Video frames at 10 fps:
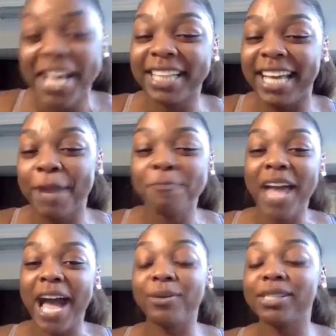like,
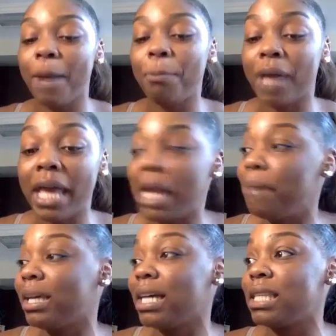I was not
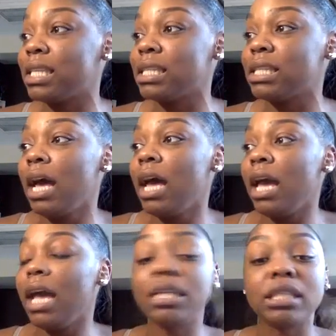playing because this is
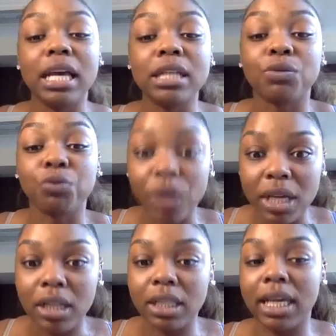it's it's real.